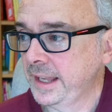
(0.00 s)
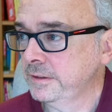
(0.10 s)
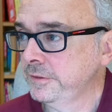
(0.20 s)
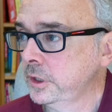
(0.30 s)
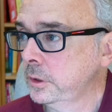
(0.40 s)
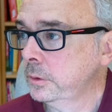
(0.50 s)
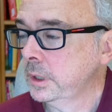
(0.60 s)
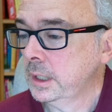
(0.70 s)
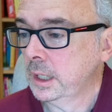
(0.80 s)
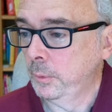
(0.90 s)
view
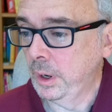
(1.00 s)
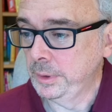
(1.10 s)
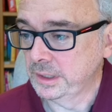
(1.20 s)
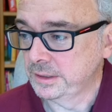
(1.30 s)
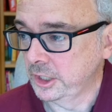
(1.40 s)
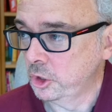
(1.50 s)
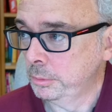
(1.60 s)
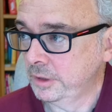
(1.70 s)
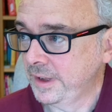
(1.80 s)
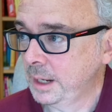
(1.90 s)
where we can see a number of
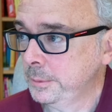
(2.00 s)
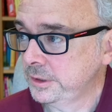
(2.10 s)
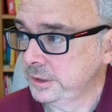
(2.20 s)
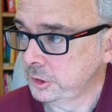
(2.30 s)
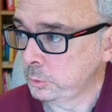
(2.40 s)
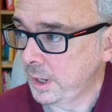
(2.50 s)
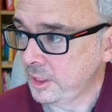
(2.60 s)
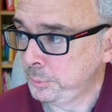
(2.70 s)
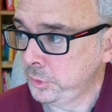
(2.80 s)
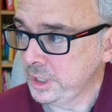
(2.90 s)
elements. This is where the
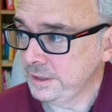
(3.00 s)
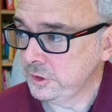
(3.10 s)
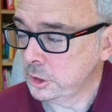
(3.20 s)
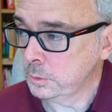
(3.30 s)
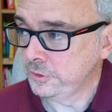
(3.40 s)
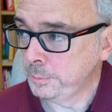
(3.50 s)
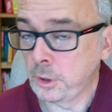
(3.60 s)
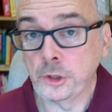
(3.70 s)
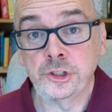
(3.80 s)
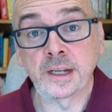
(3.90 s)
preview of the
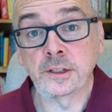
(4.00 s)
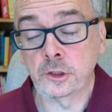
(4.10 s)
project is going to